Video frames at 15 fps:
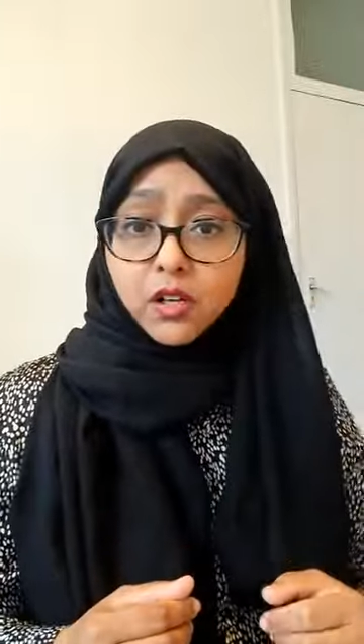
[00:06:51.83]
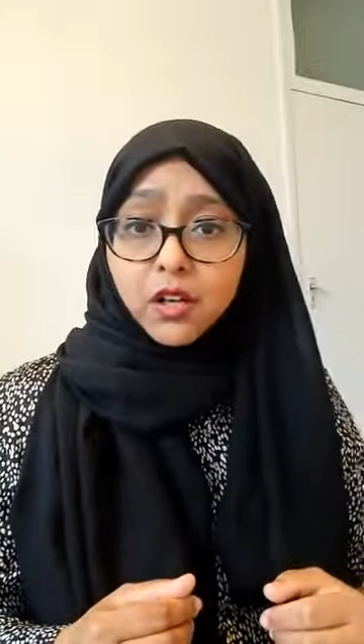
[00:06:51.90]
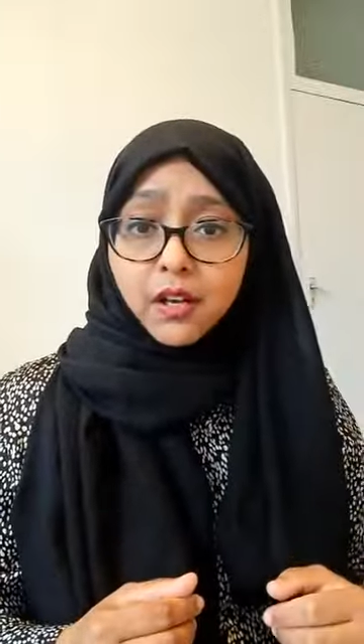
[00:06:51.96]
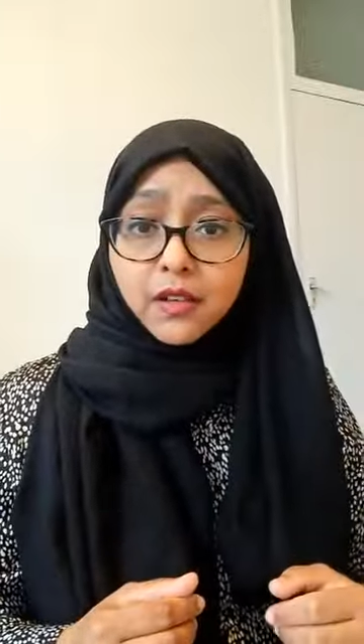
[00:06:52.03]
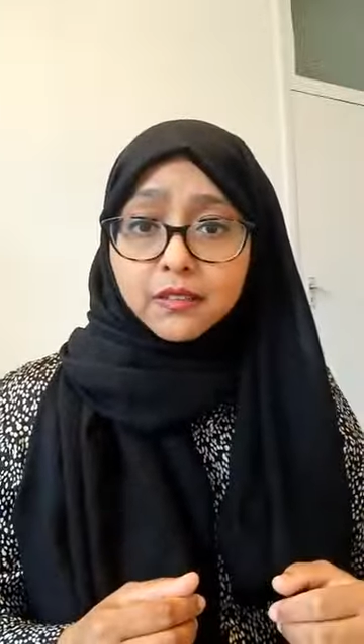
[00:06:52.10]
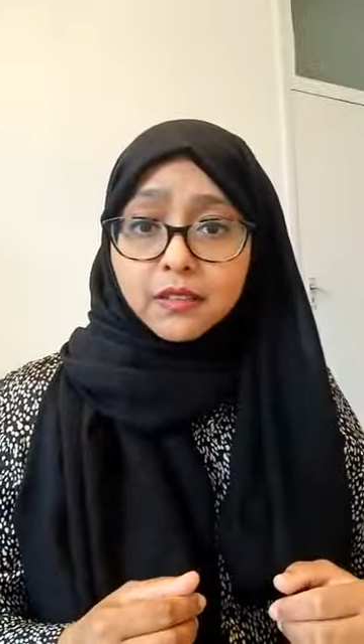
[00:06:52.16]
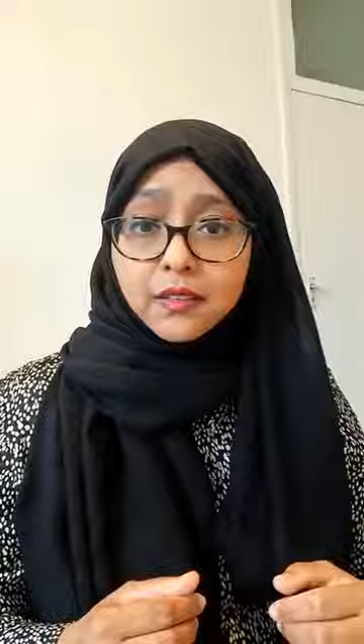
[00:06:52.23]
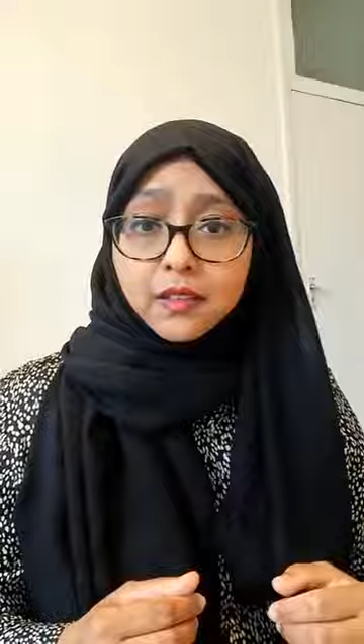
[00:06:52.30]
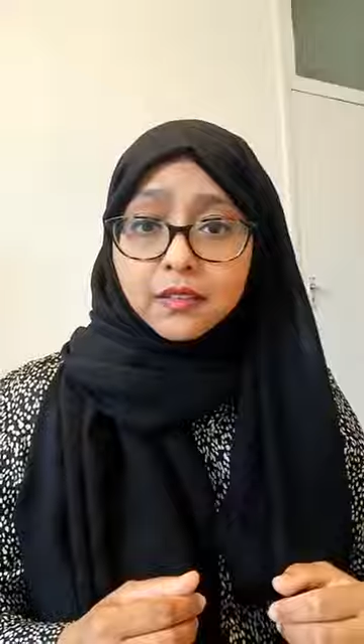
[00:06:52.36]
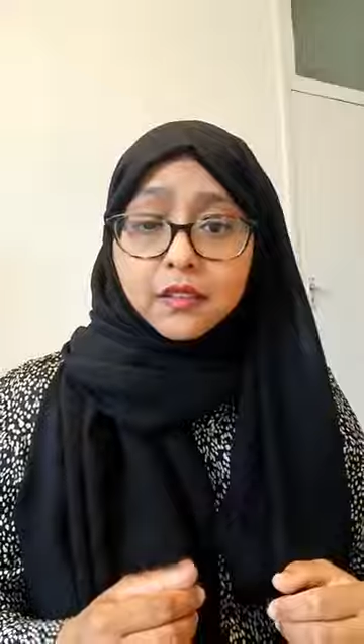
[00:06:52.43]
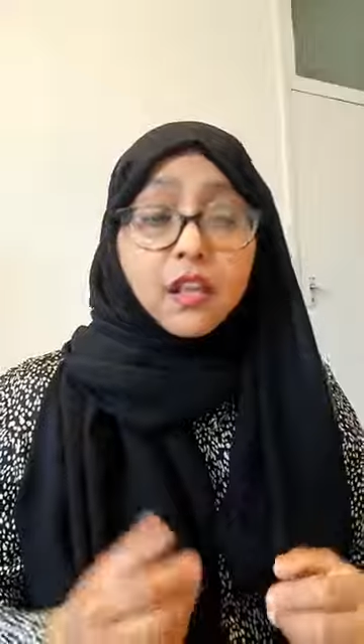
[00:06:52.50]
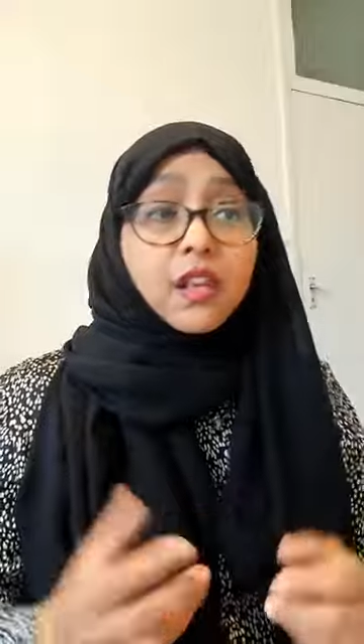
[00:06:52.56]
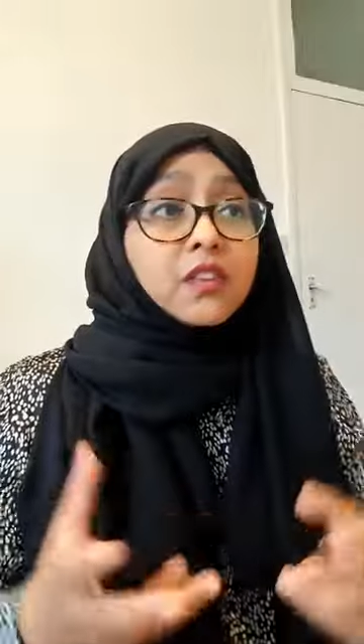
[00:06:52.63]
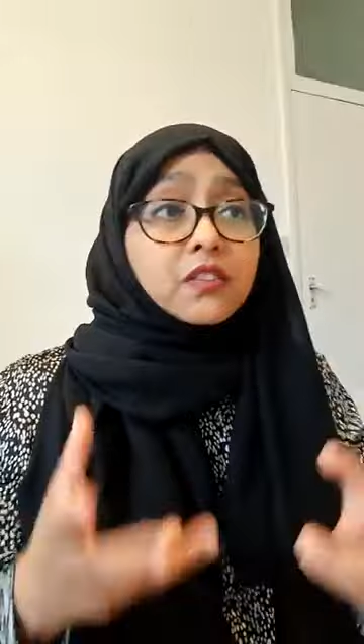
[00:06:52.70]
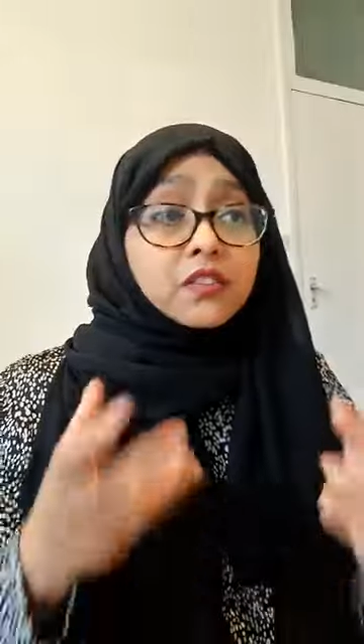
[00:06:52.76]
classes,
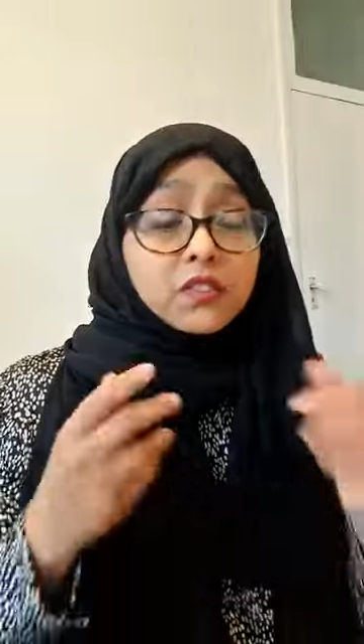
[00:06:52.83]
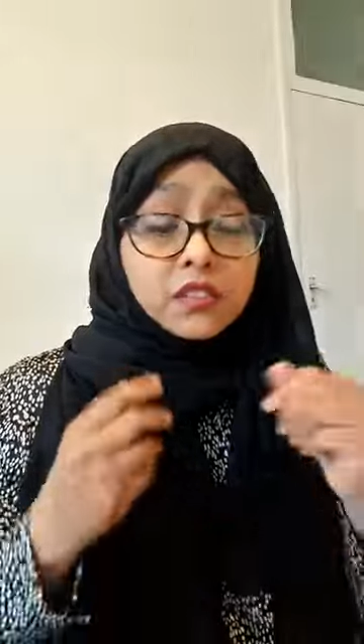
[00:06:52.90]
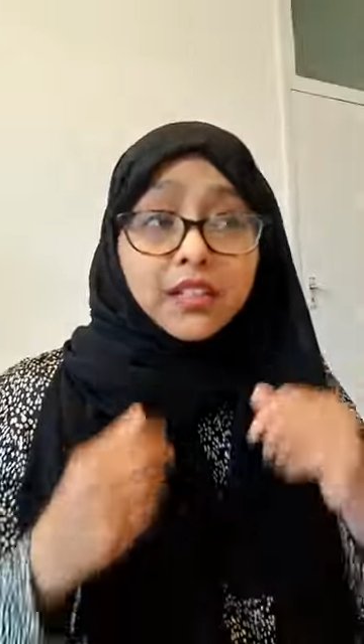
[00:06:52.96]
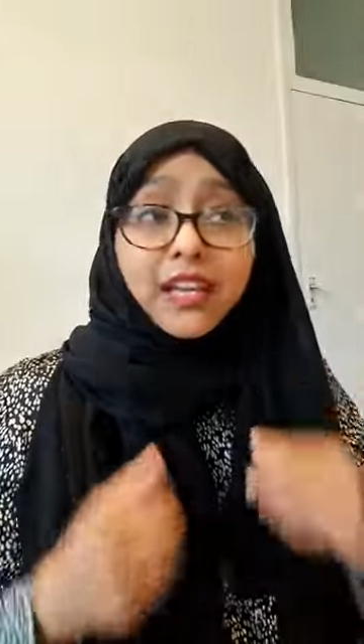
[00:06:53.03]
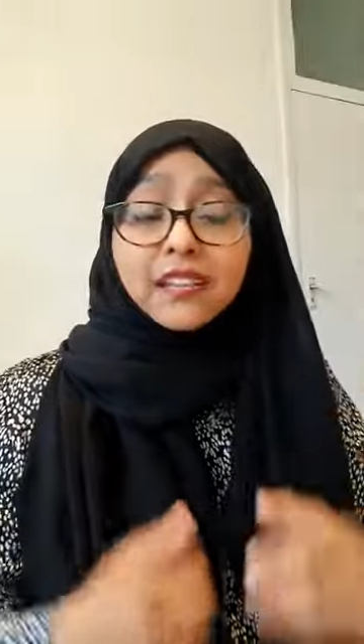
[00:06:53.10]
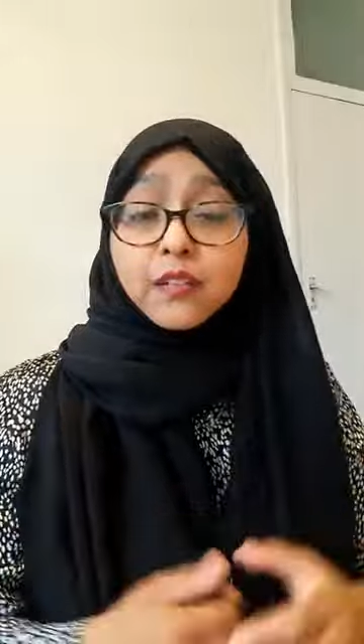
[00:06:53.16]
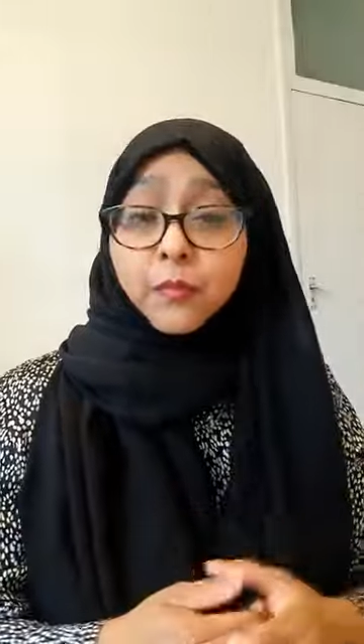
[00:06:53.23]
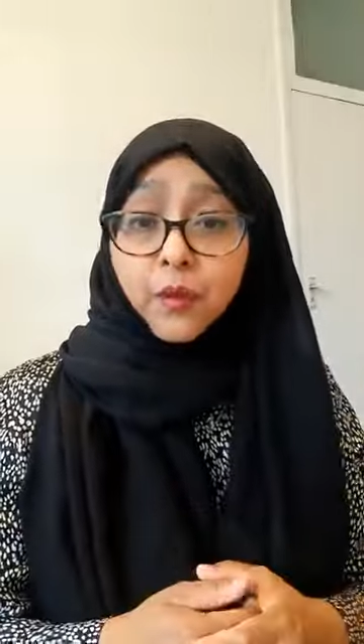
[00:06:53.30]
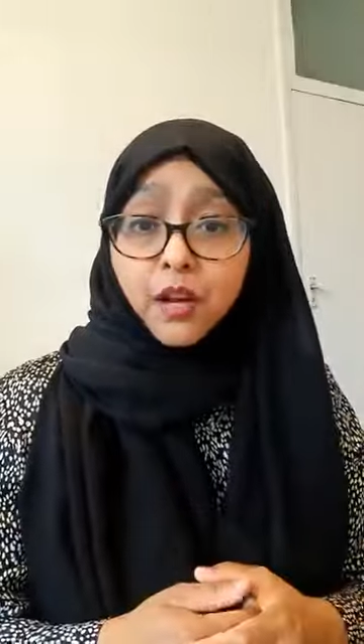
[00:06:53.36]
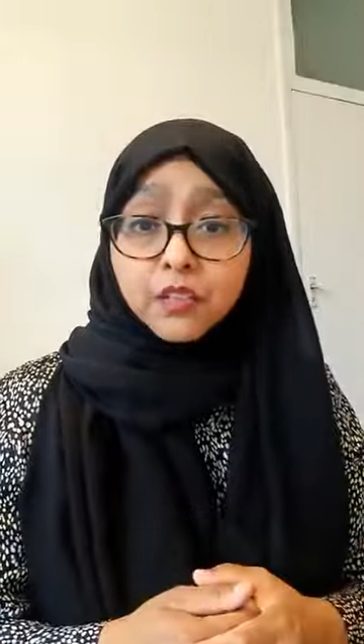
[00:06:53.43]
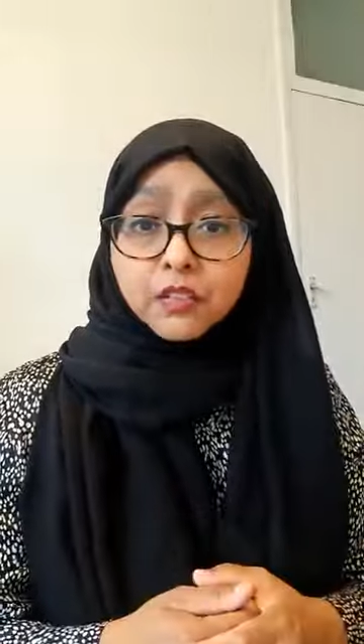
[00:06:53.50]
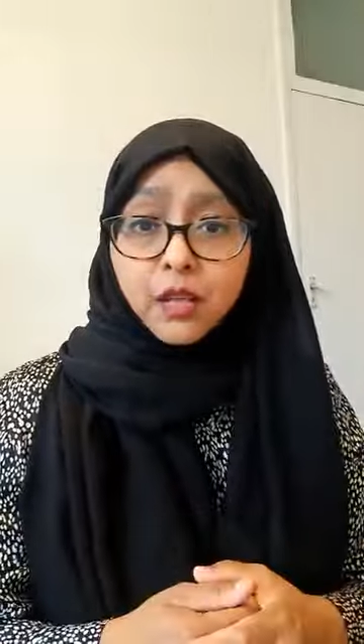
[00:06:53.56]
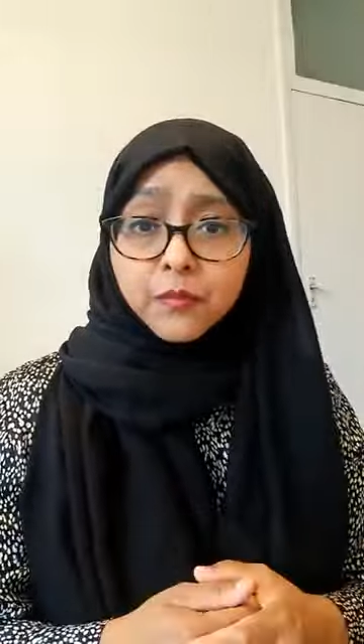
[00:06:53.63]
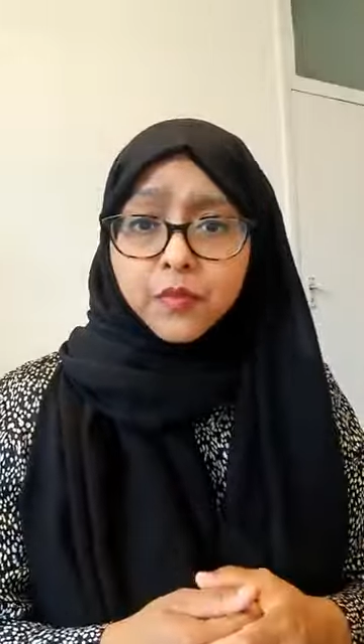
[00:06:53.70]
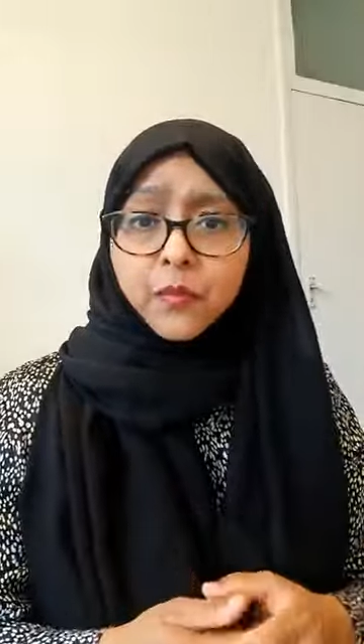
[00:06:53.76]
get a
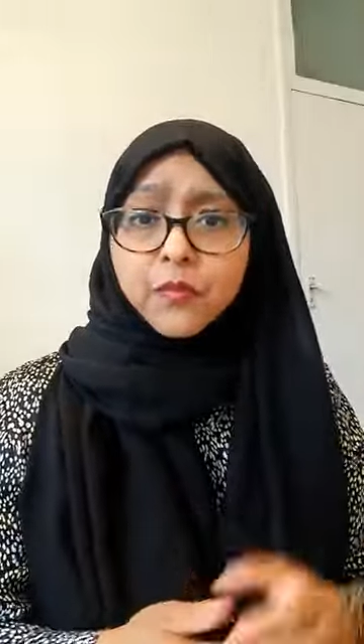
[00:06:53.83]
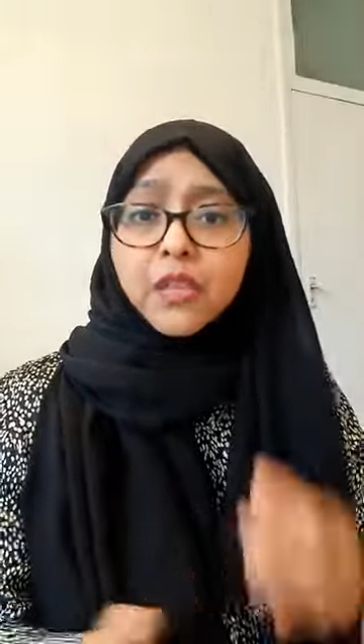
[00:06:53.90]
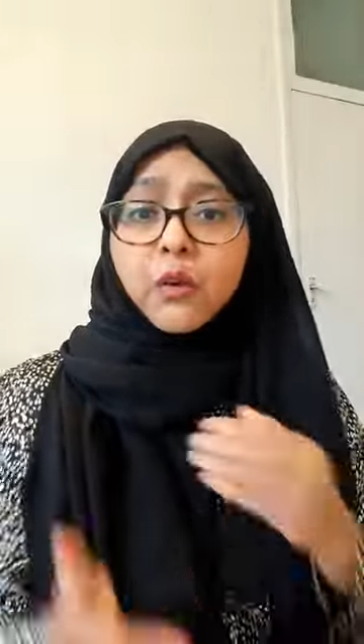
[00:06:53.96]
part-time job.